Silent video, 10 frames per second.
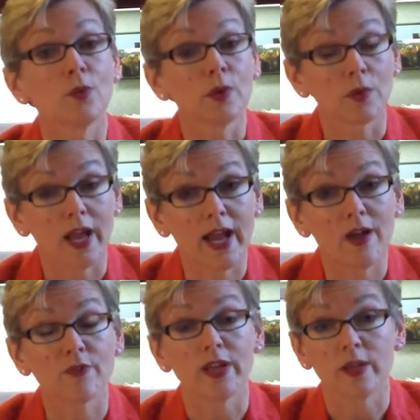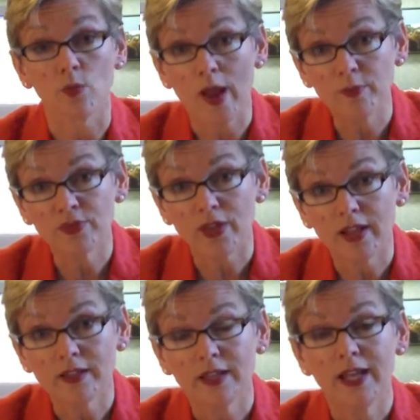We will have a
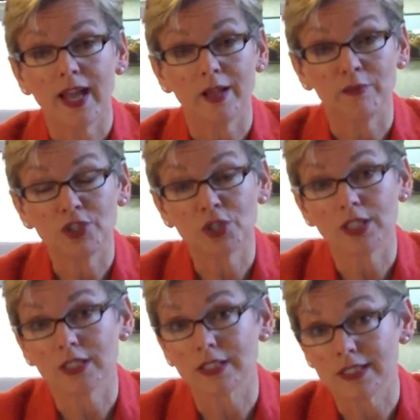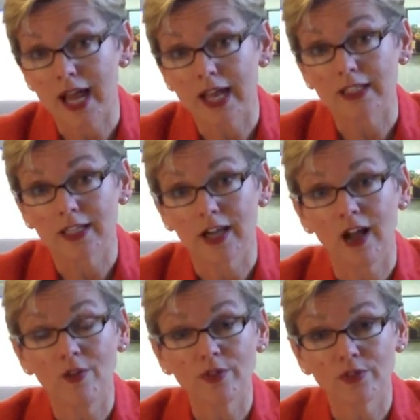website at
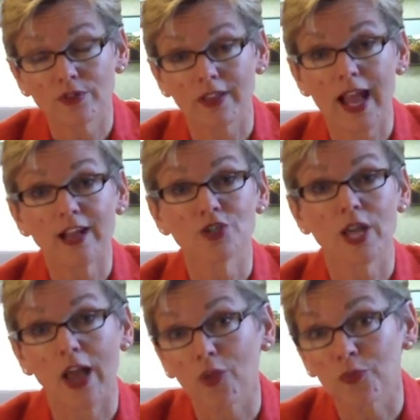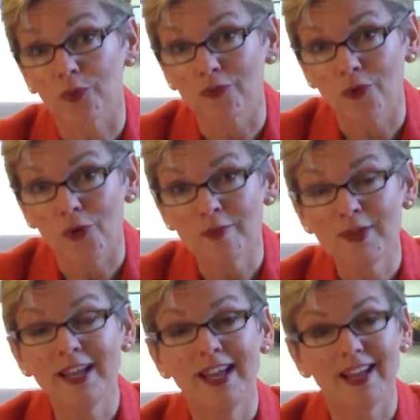michigan.gov/health
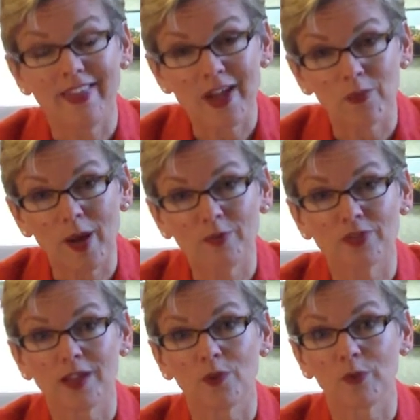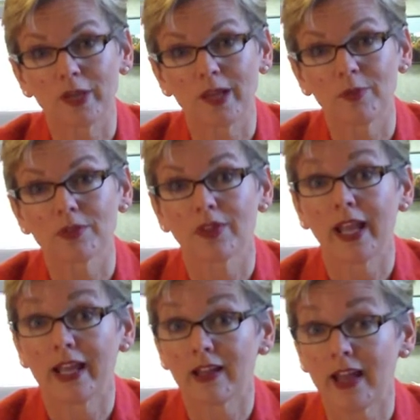reform, and that website will be able to
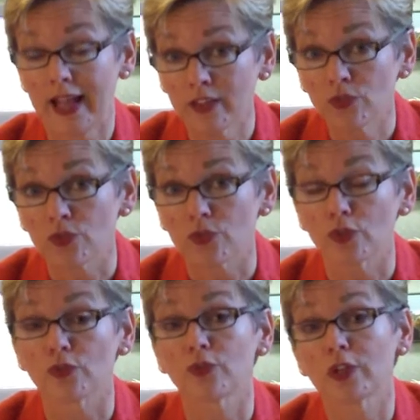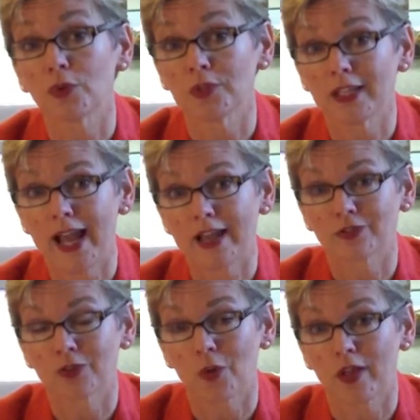answer your frequently
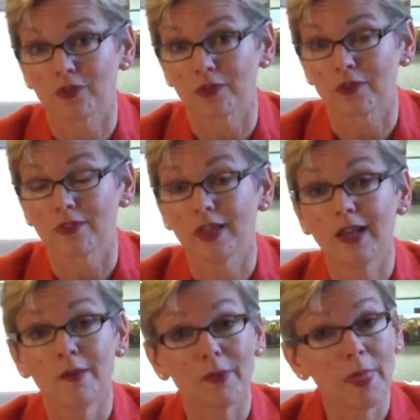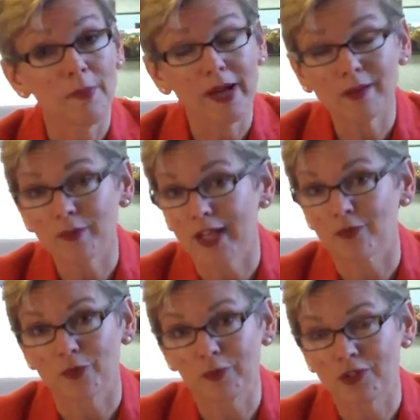asked questions. But the bottom
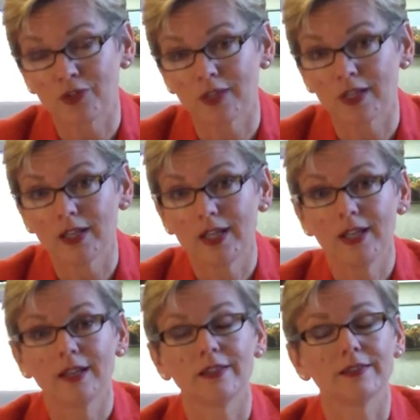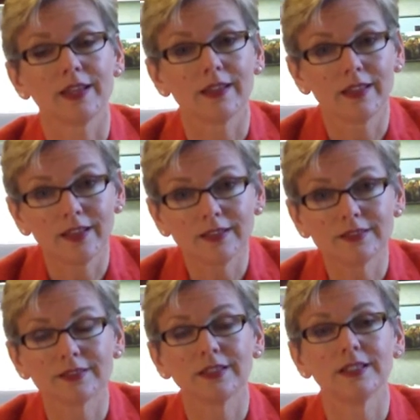line for Michigan is that
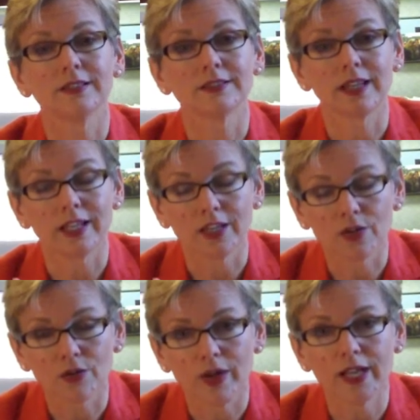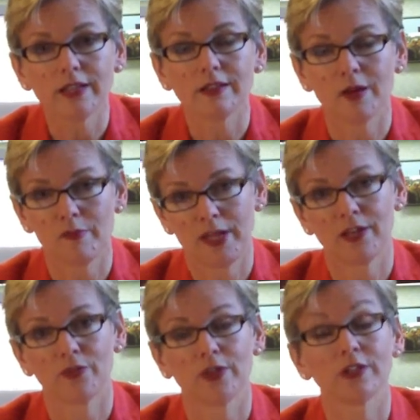this is a great
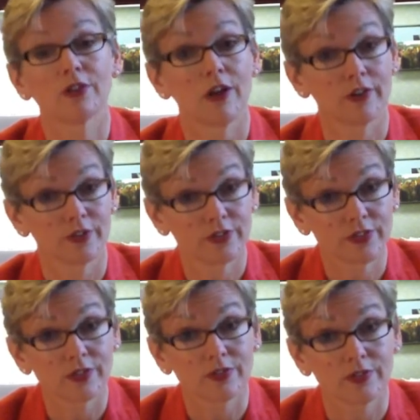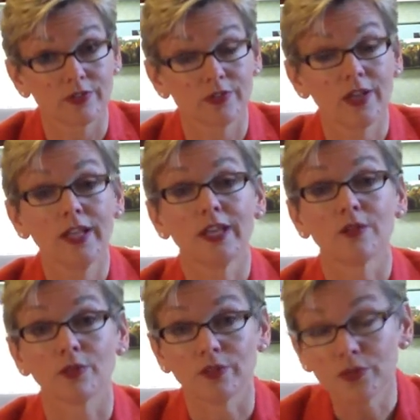benefit to our citizens,
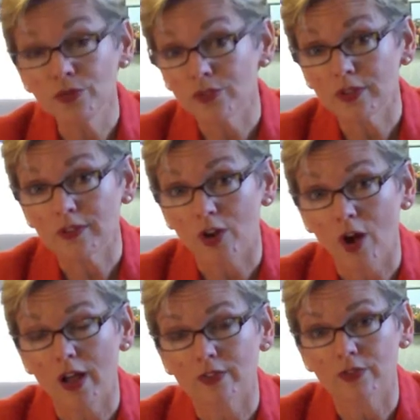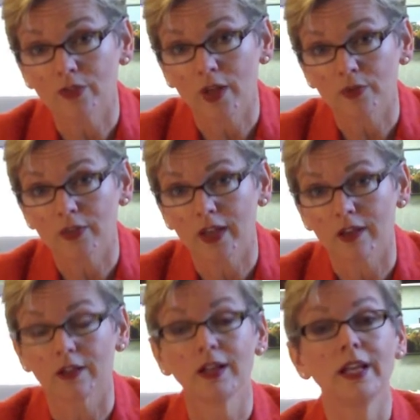reducing the cost of health
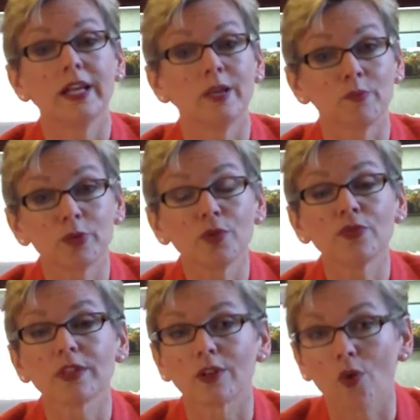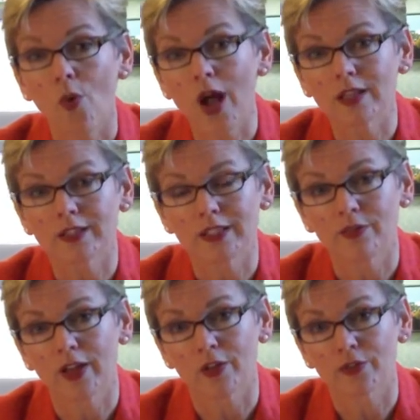care, improving the quality
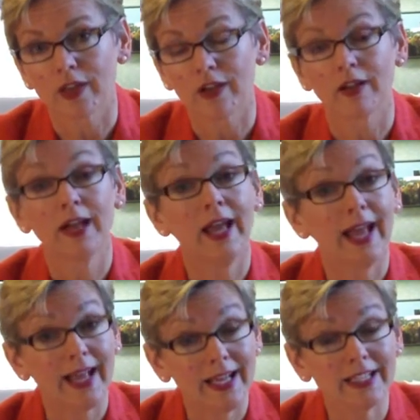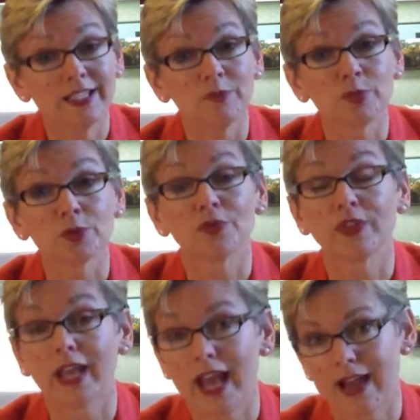of health care, and
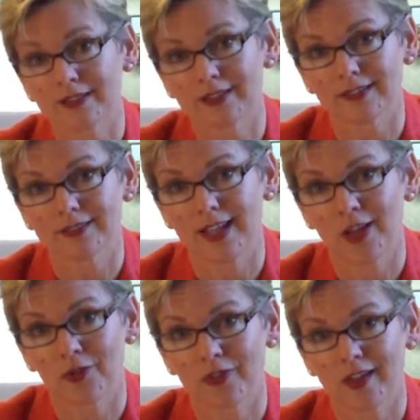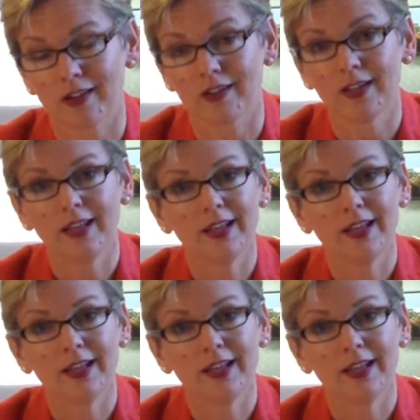improving access to health care.